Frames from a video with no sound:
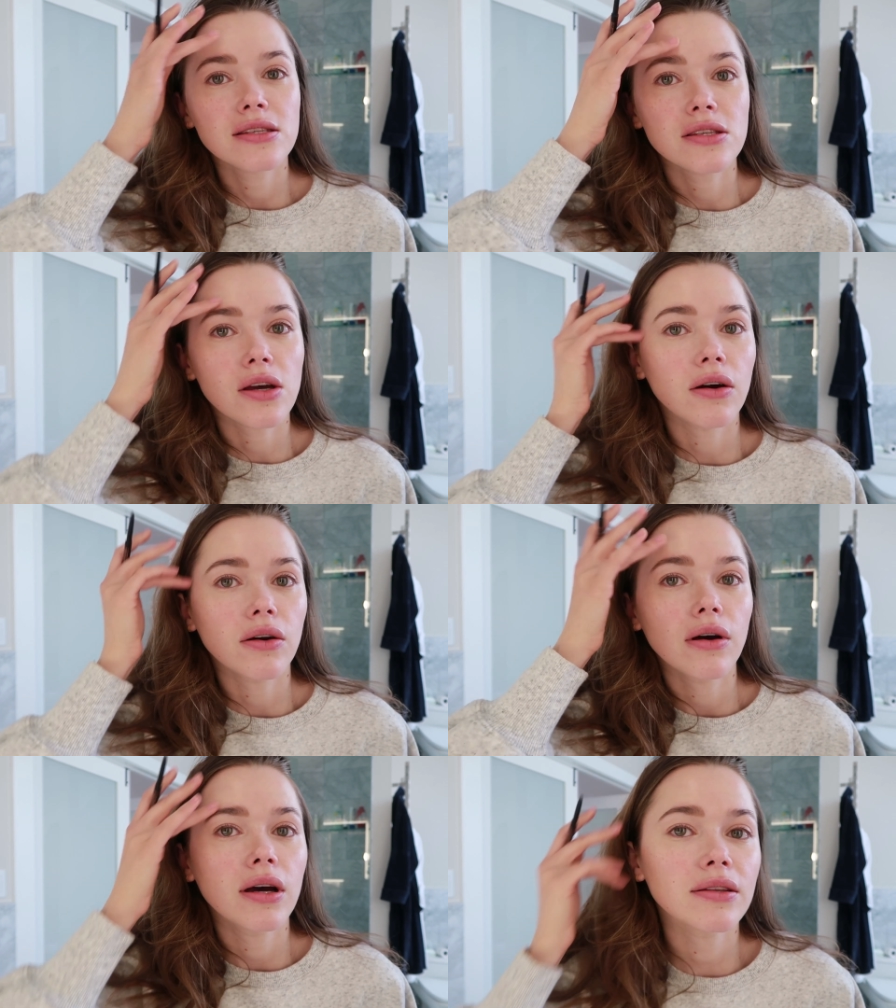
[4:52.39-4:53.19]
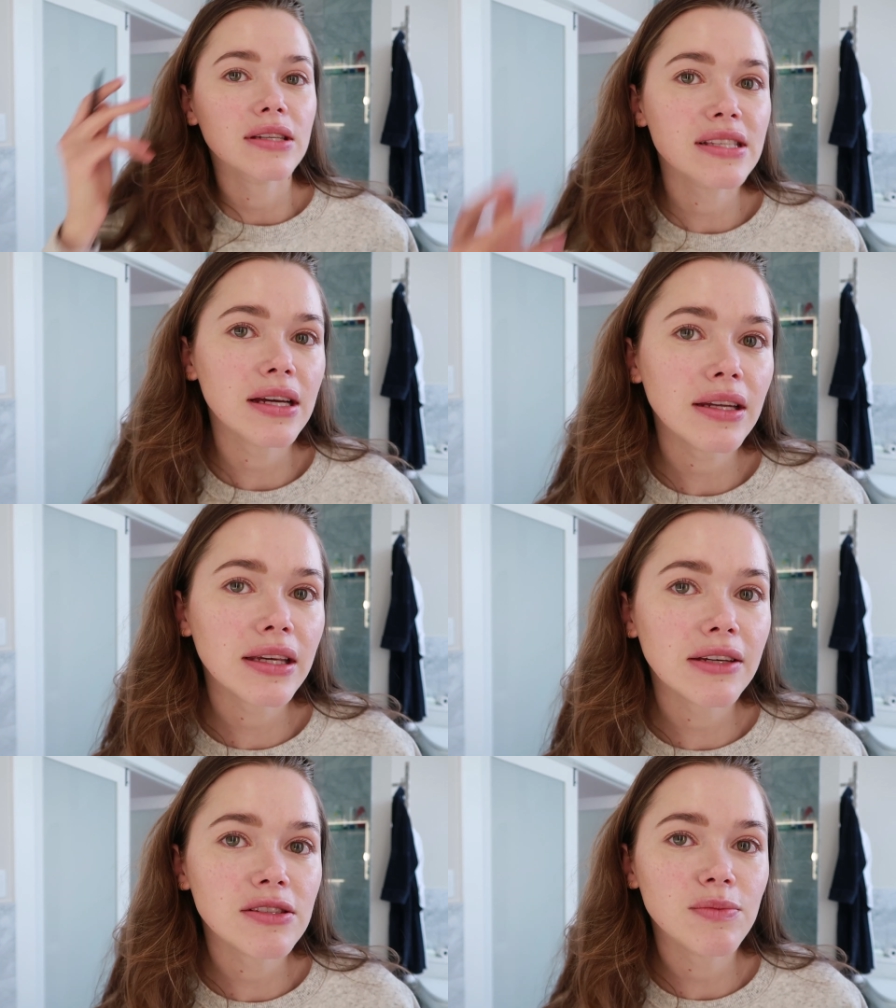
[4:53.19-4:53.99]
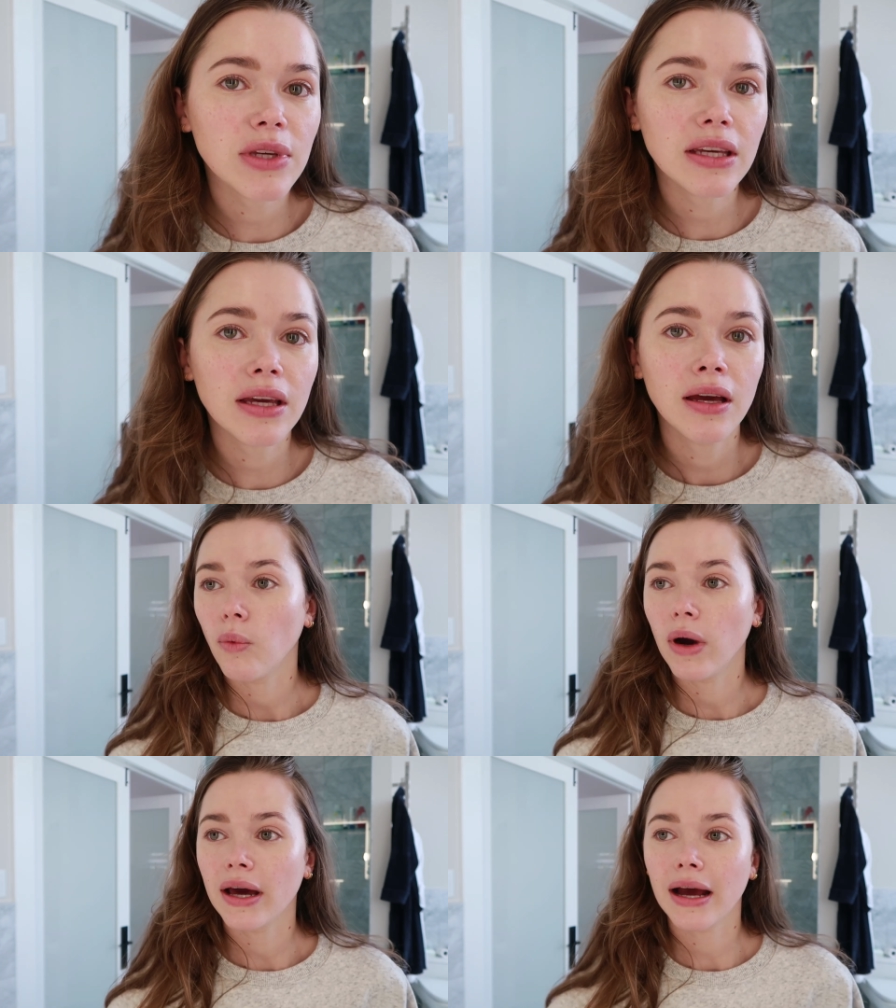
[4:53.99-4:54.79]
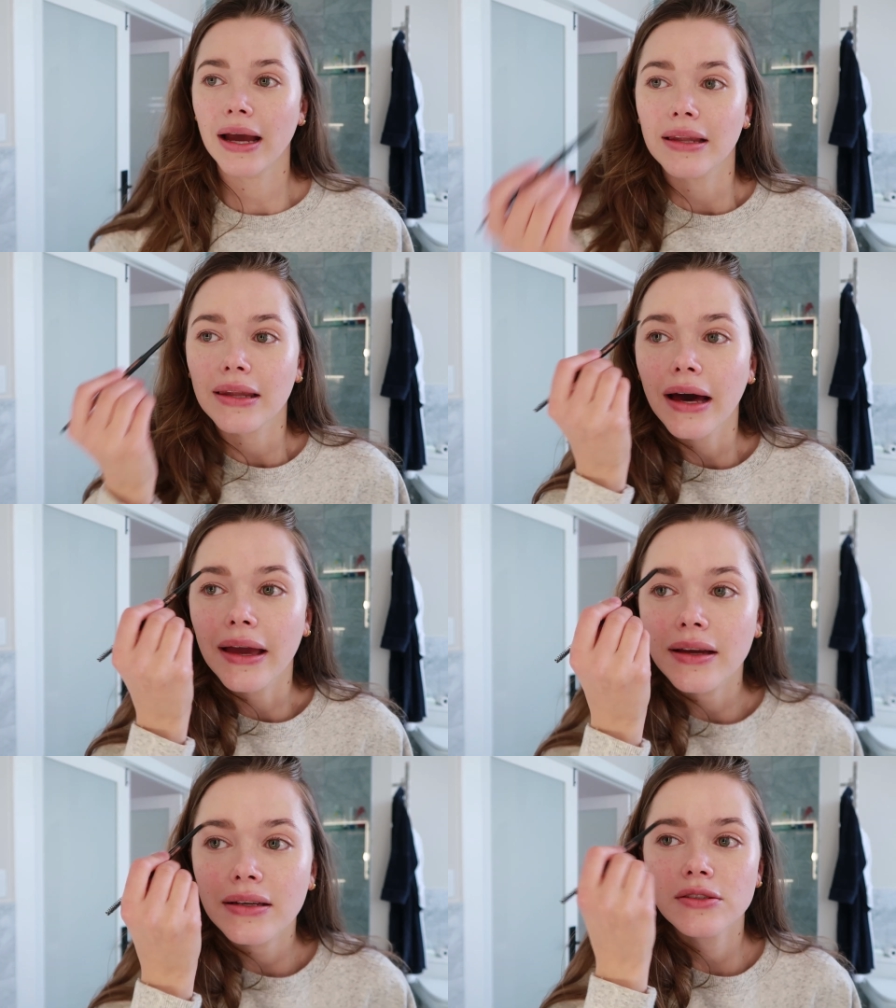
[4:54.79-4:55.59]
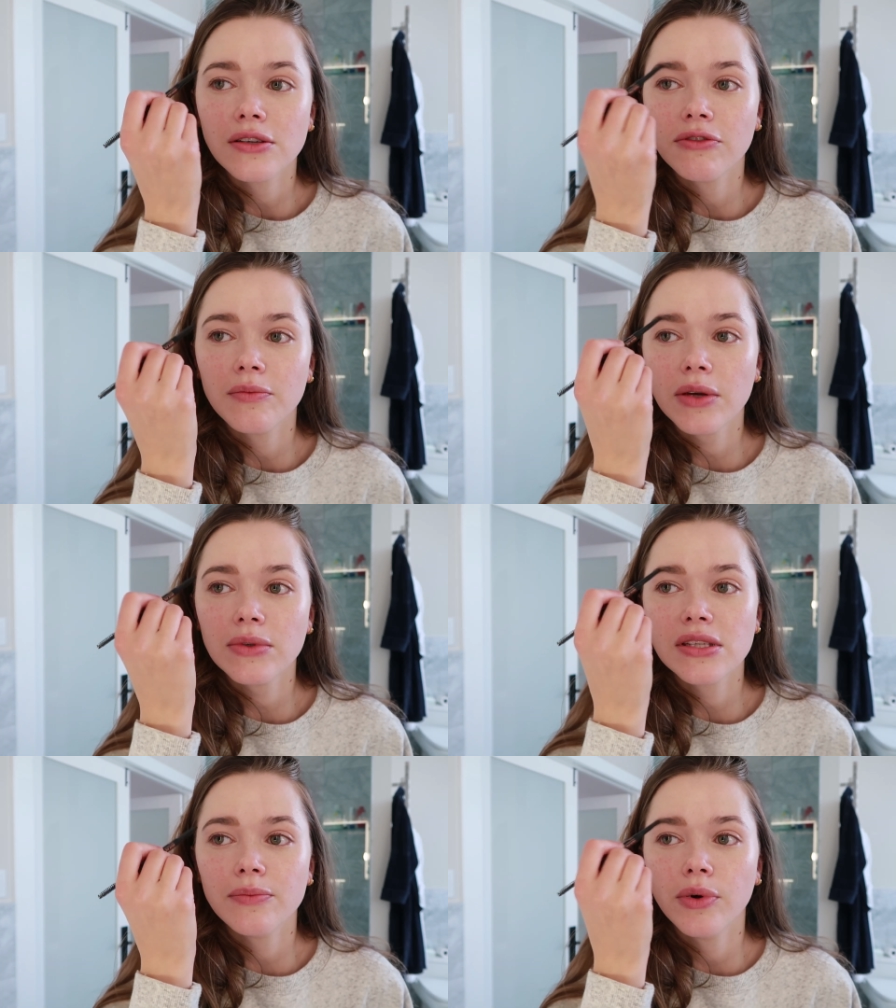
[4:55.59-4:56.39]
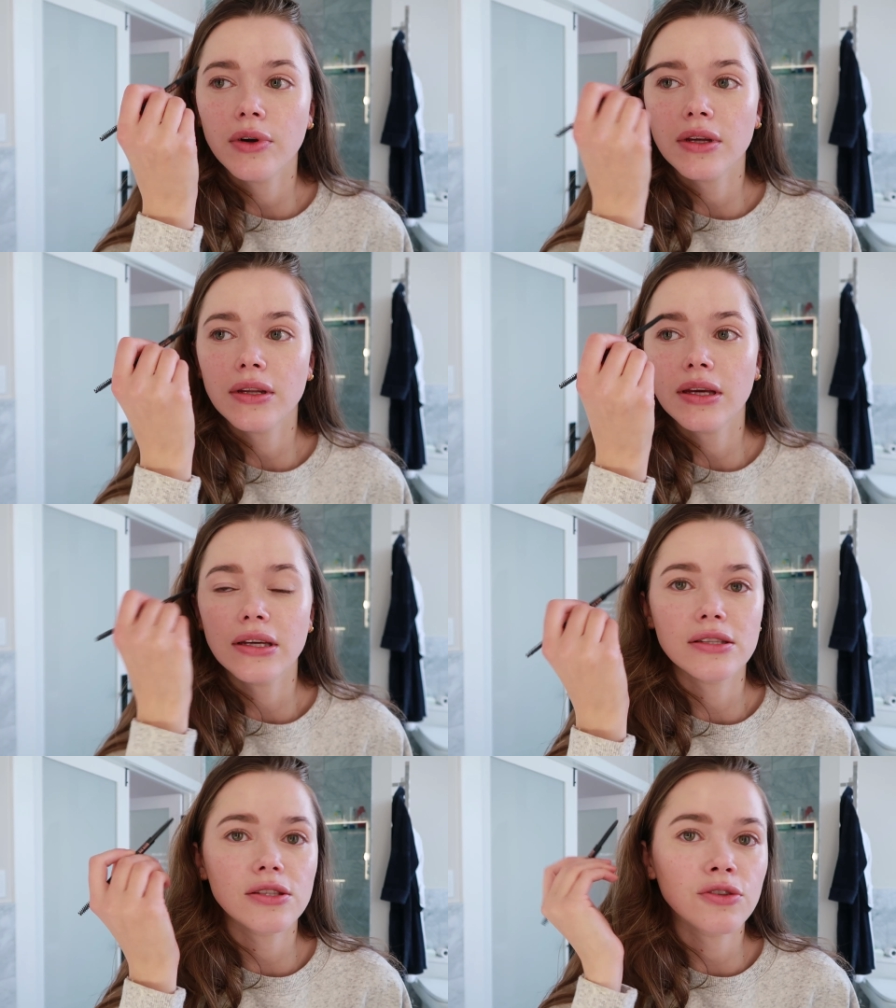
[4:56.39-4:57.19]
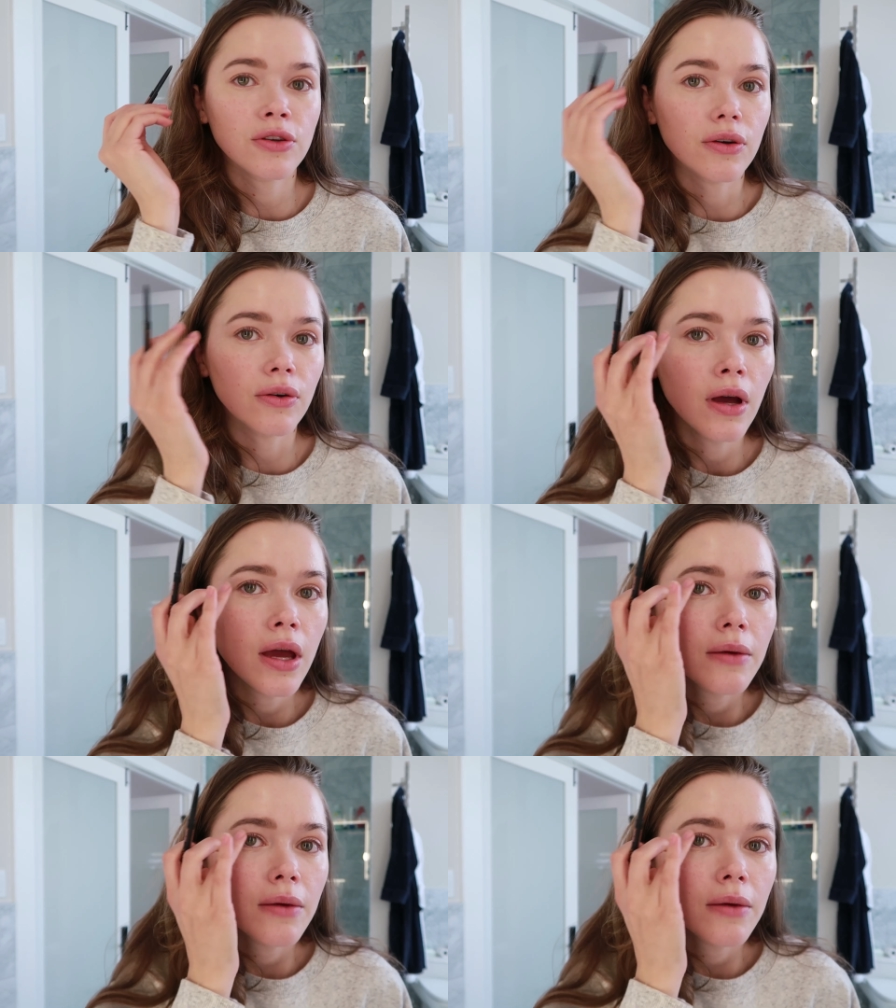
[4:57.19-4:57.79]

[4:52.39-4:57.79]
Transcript: So this kind of gives me what I like. So for me, what's important is to